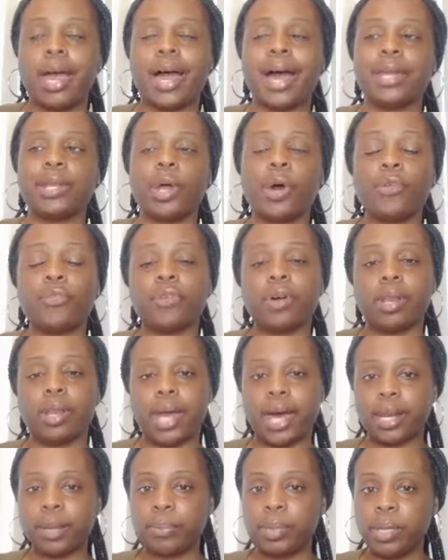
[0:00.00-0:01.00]
I know for a
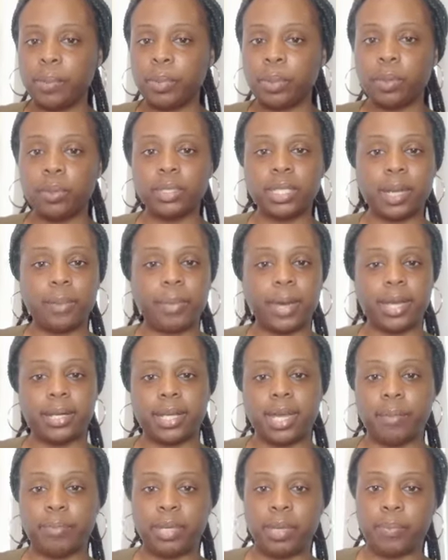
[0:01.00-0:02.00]
lot of people that might
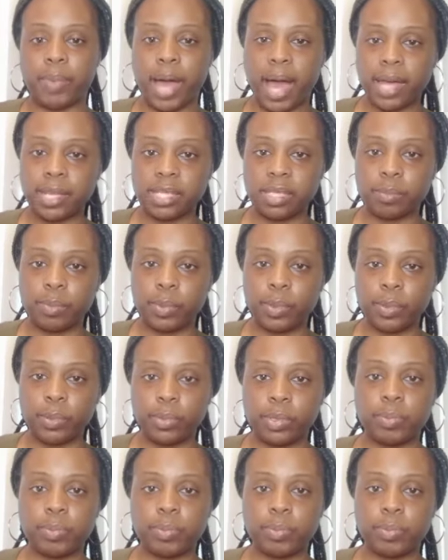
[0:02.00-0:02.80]
not be possible,